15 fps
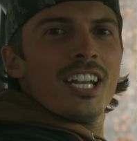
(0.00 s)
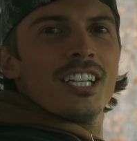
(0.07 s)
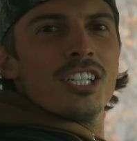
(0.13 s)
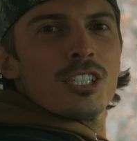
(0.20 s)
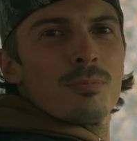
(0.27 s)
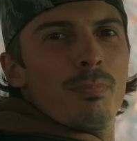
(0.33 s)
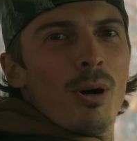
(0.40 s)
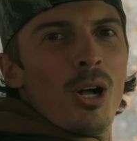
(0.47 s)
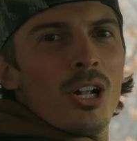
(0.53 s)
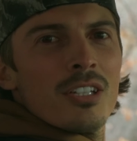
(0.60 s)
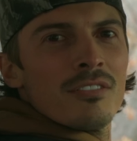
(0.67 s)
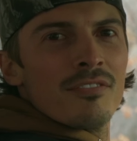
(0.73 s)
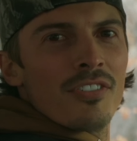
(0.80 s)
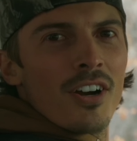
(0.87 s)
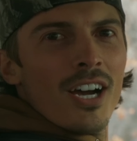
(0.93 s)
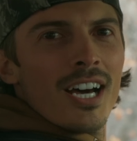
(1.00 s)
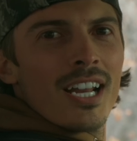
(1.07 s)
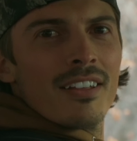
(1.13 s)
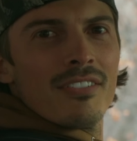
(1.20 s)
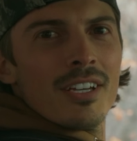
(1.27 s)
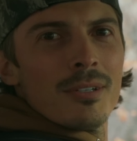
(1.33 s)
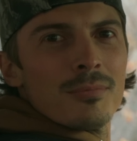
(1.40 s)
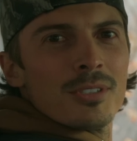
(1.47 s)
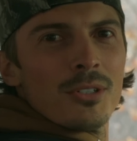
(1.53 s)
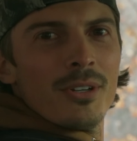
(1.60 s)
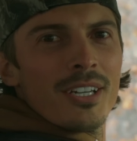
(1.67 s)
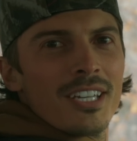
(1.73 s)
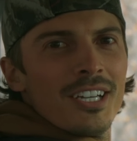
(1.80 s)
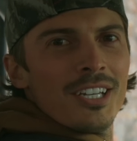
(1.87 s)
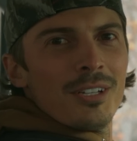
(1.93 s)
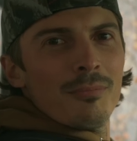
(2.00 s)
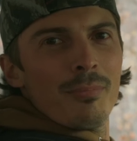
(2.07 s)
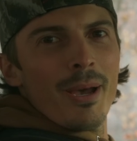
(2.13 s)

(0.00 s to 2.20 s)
have just pulled in front of him so he couldn't